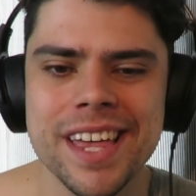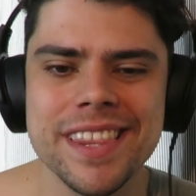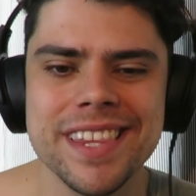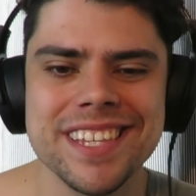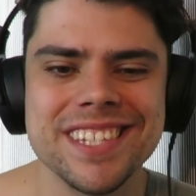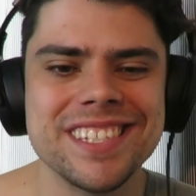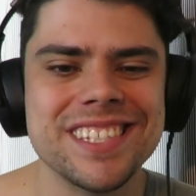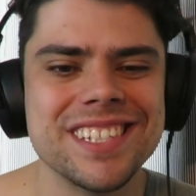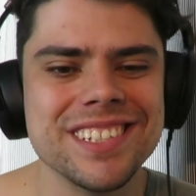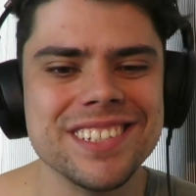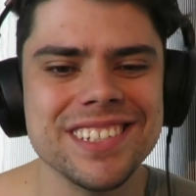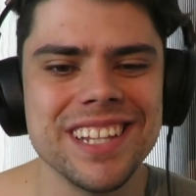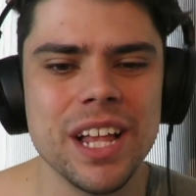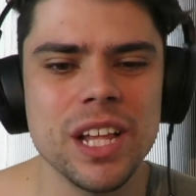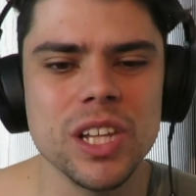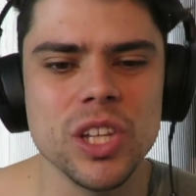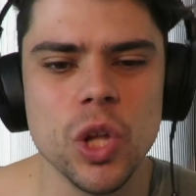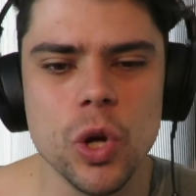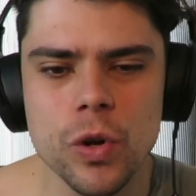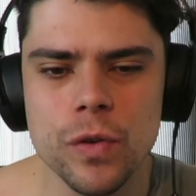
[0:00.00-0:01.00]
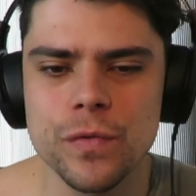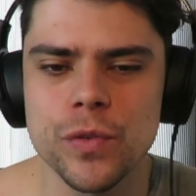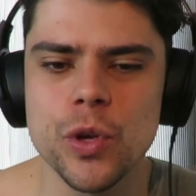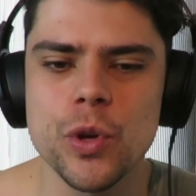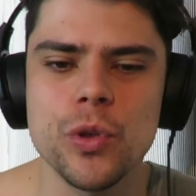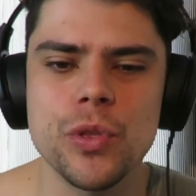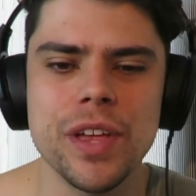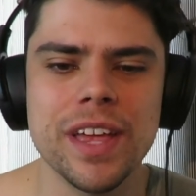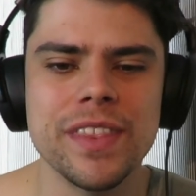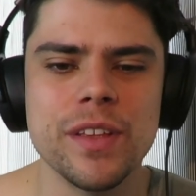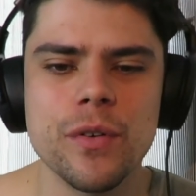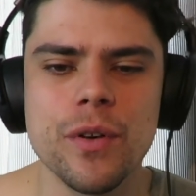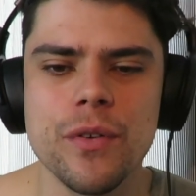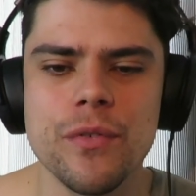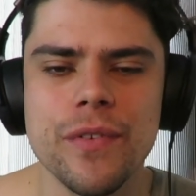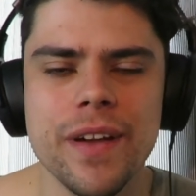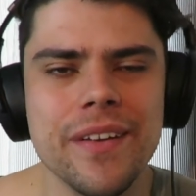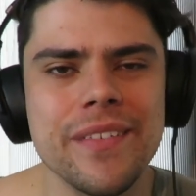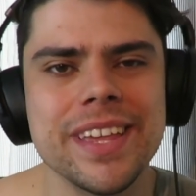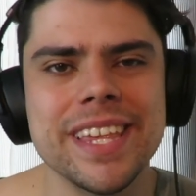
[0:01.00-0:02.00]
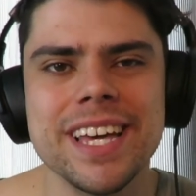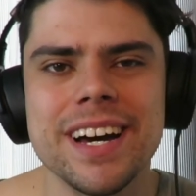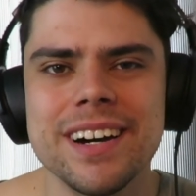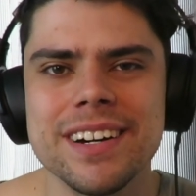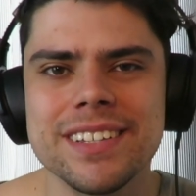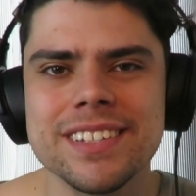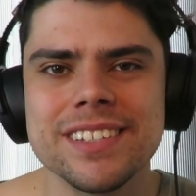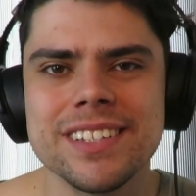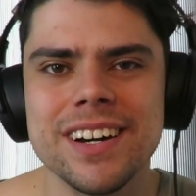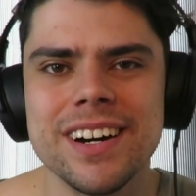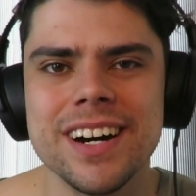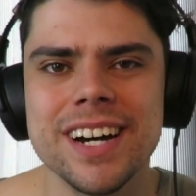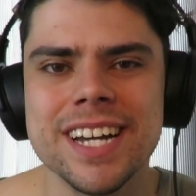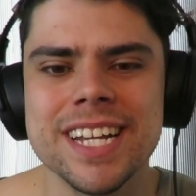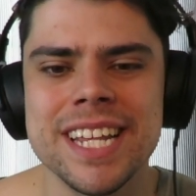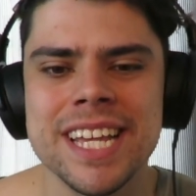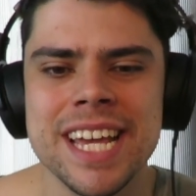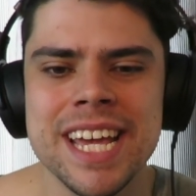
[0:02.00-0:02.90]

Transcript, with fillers: There's still a lot of youth and they're a very young side.